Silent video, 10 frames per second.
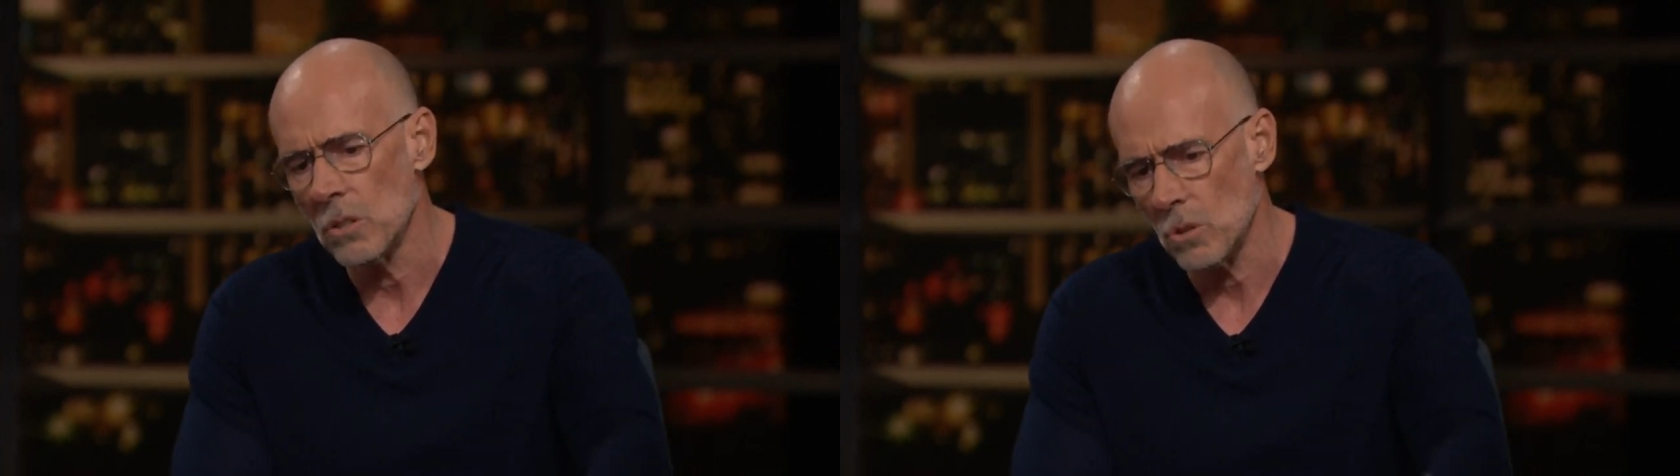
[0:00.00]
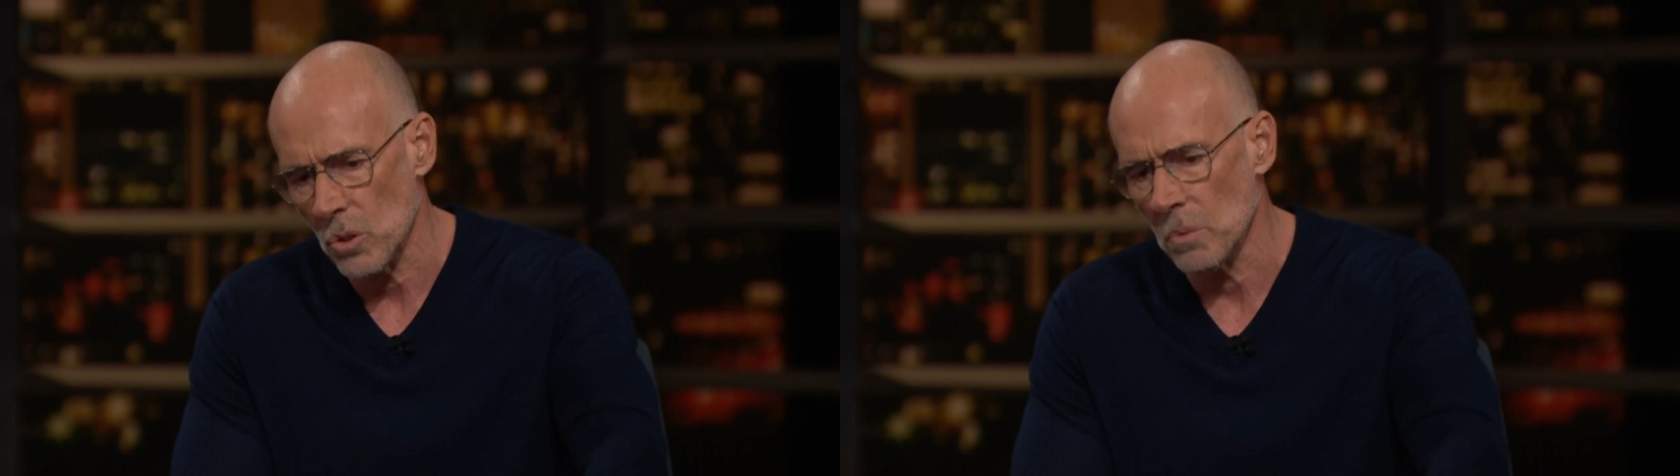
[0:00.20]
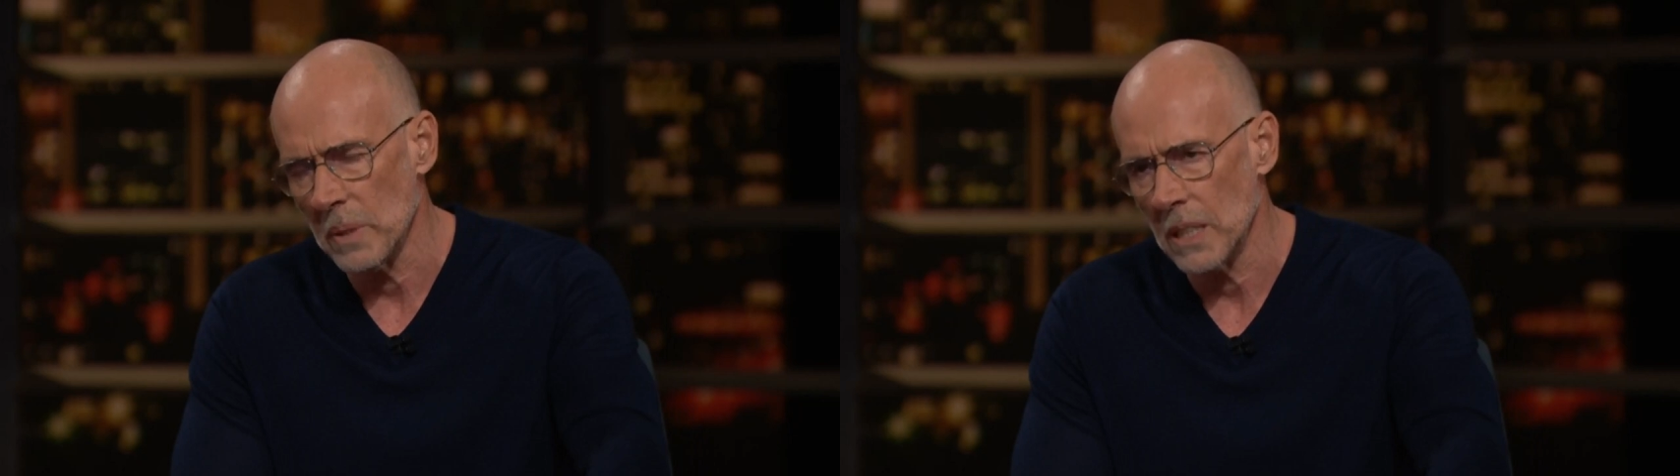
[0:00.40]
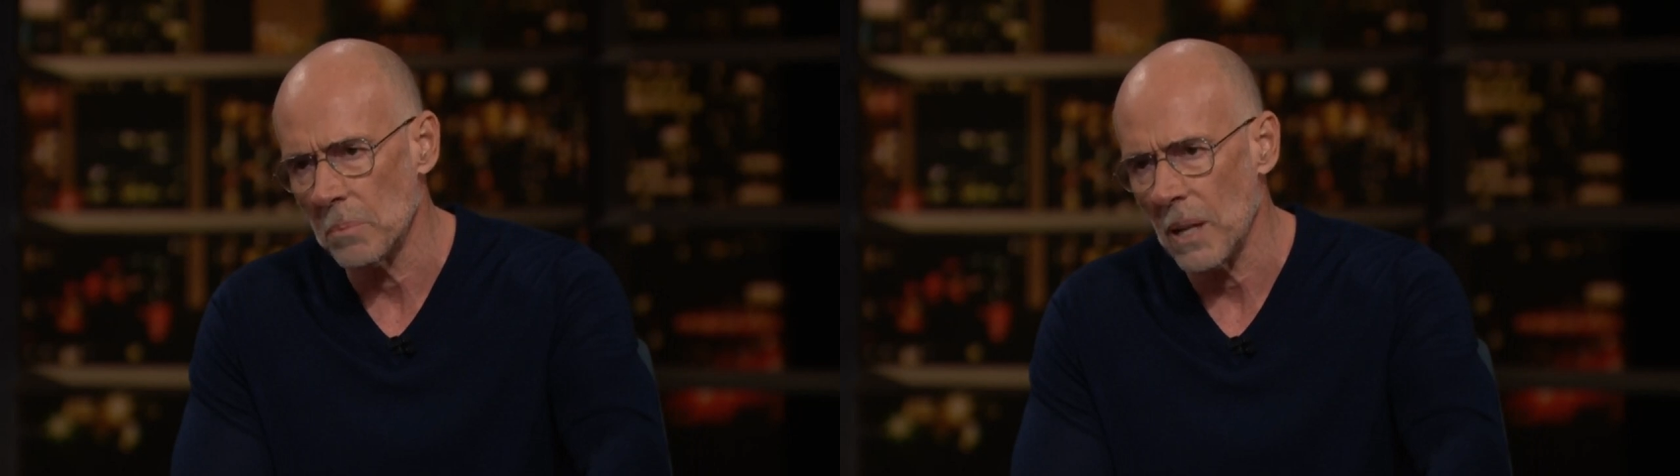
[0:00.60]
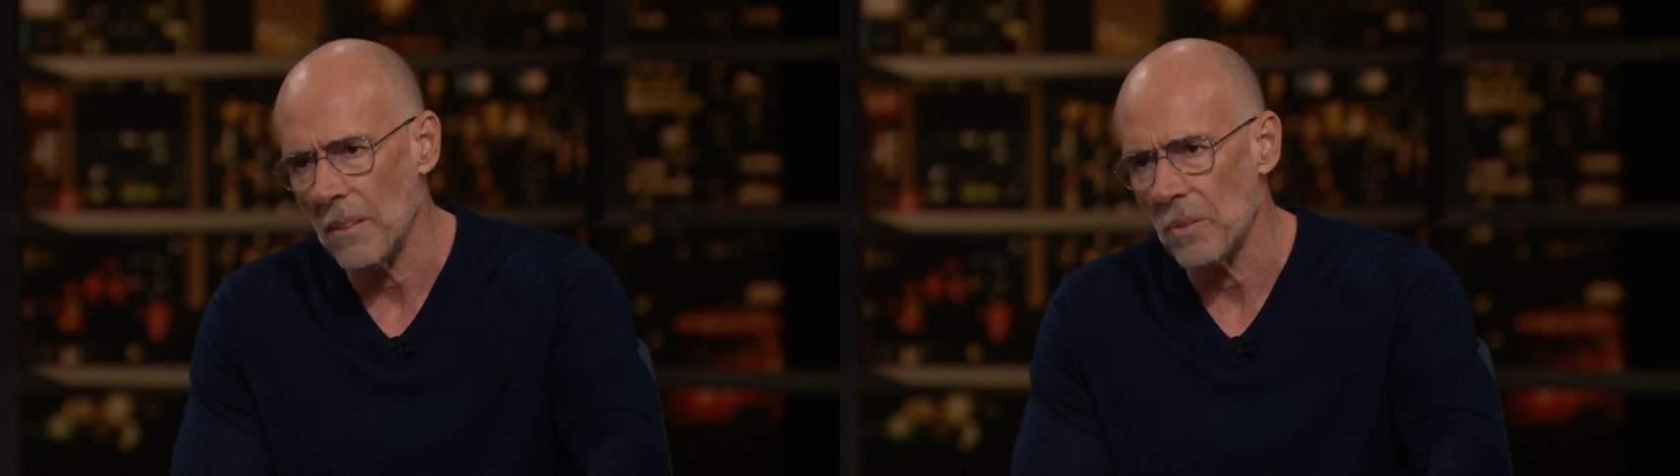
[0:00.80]
social media
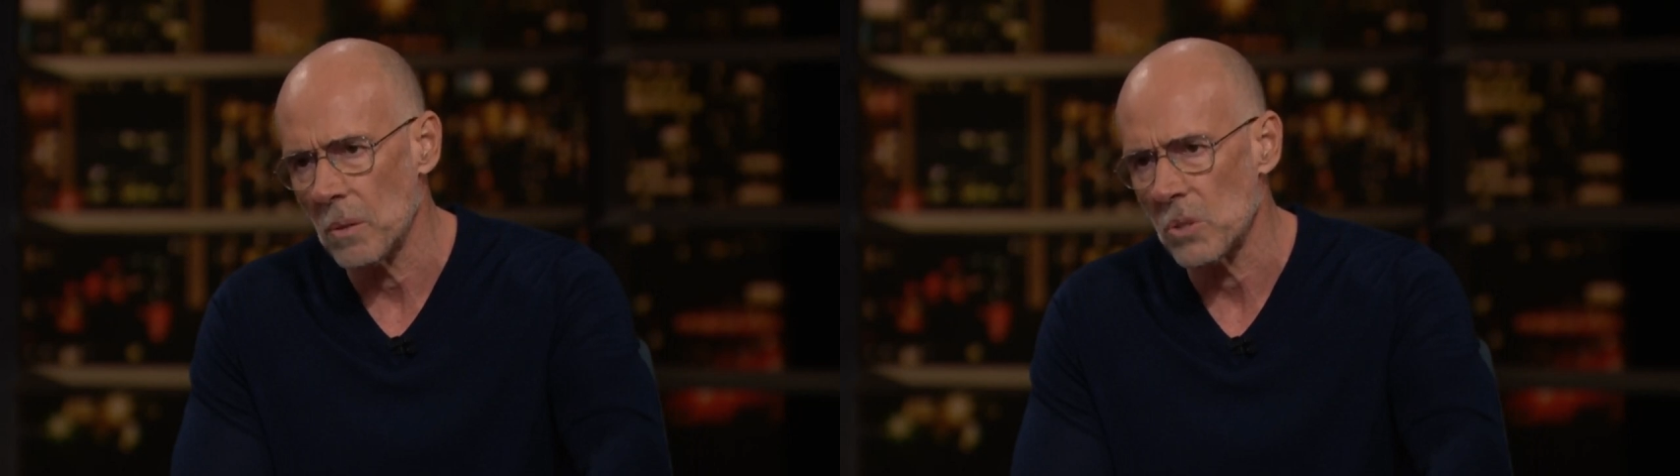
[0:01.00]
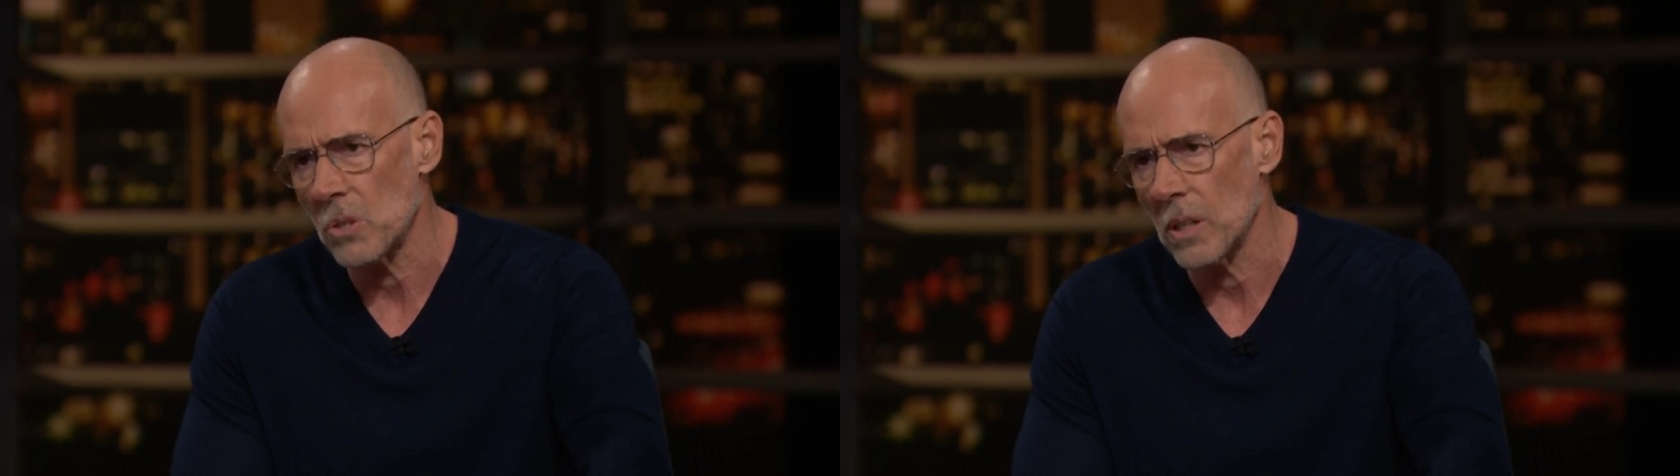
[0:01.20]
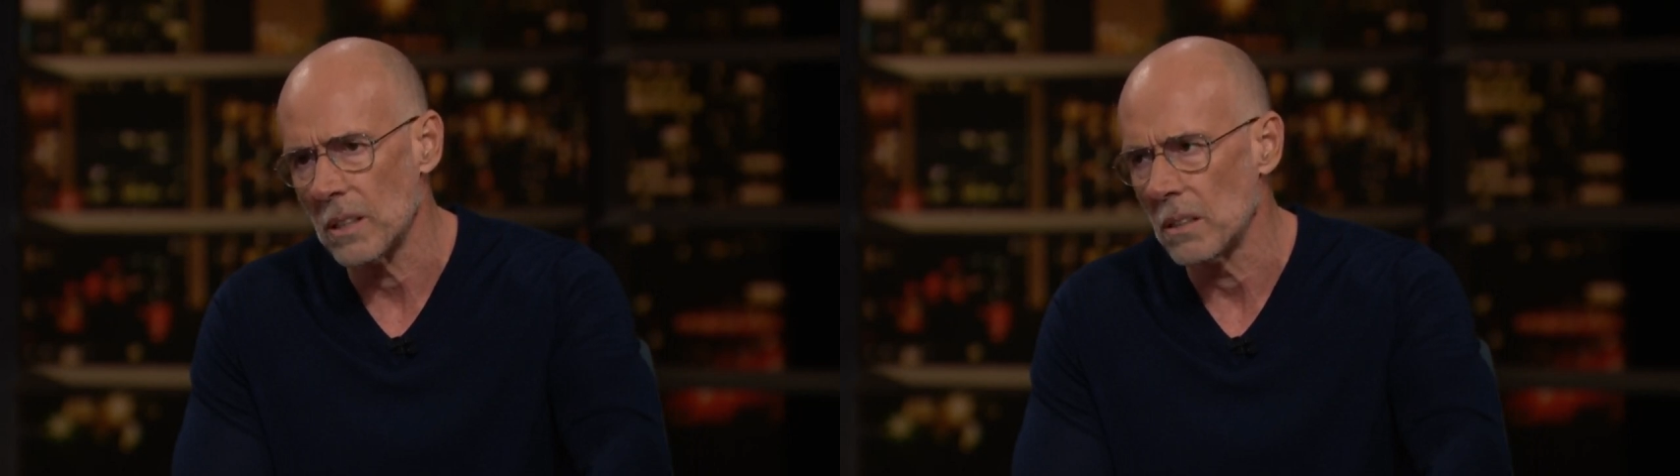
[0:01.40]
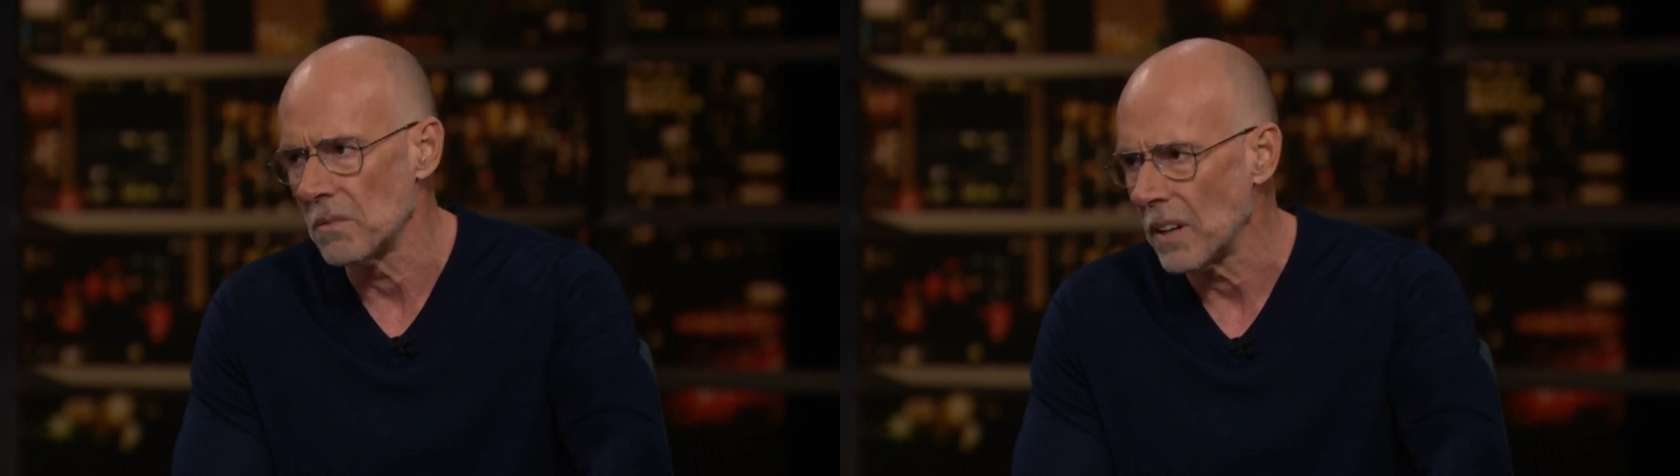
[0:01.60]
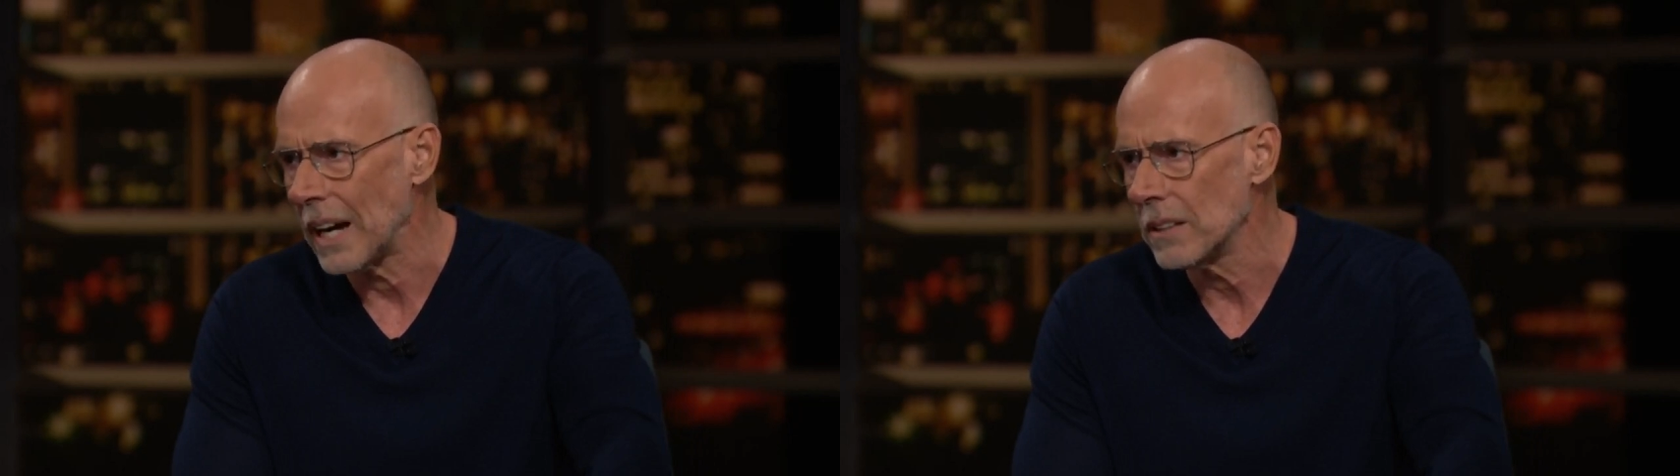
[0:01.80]
platform is trying to
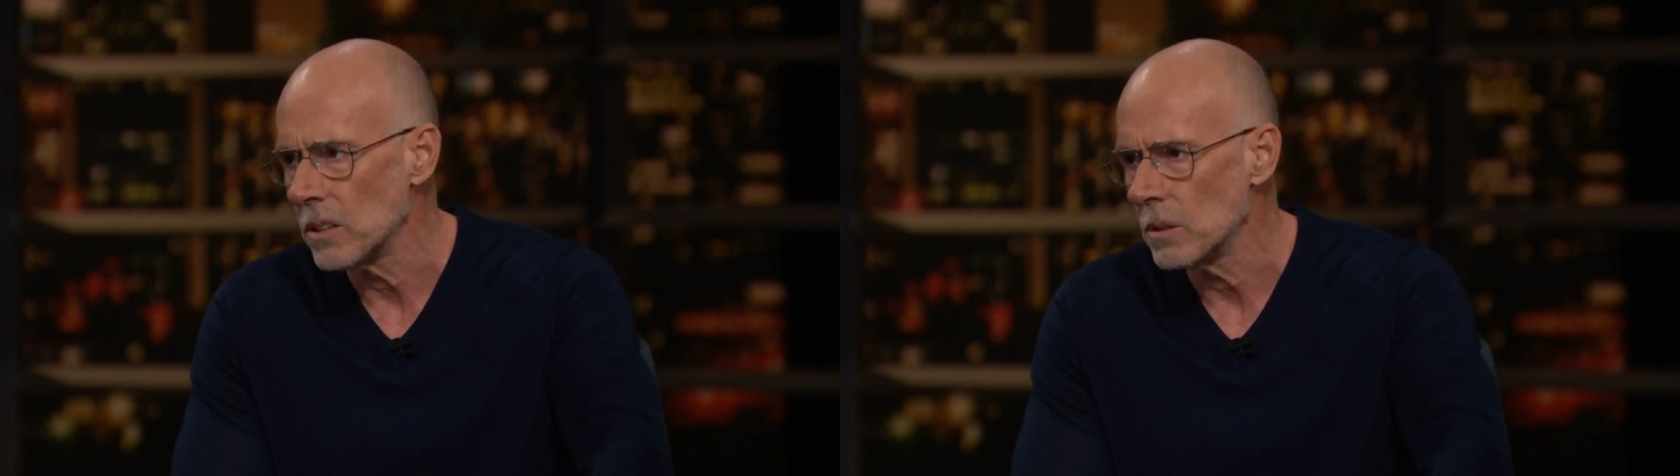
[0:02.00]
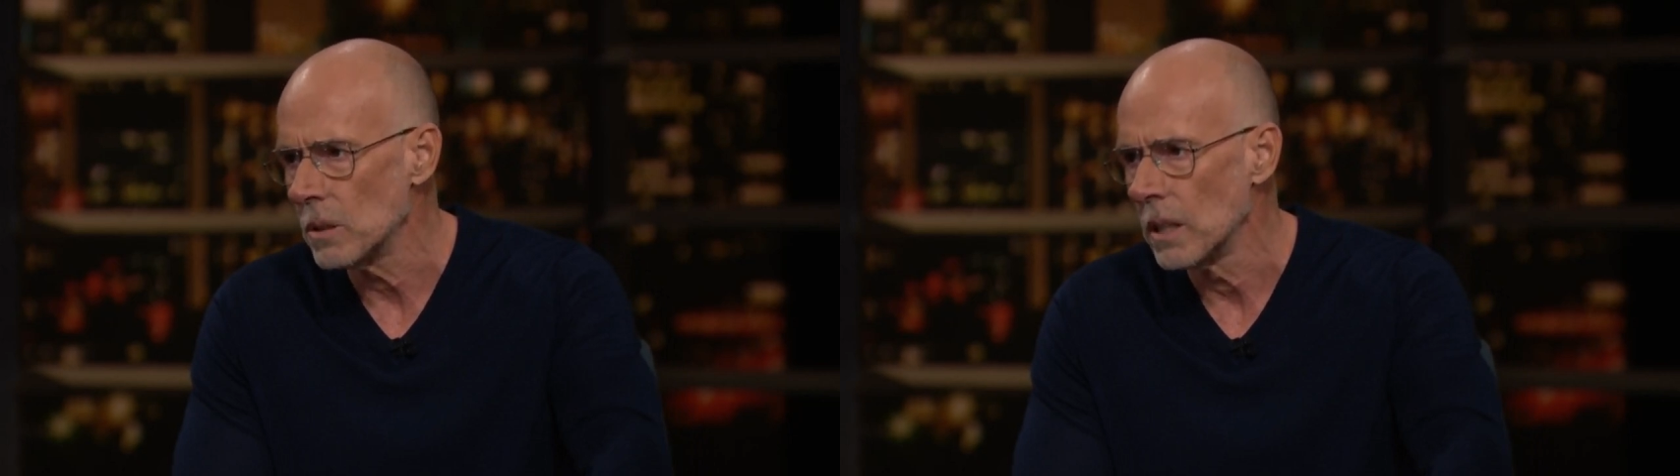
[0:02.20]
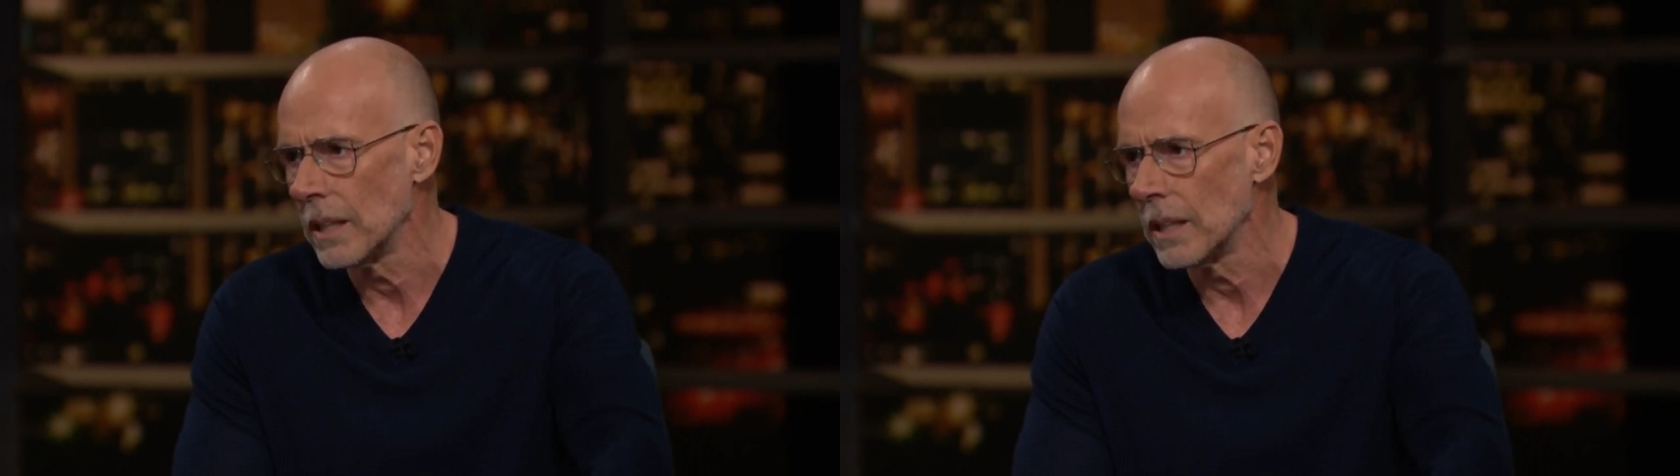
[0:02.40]
divide you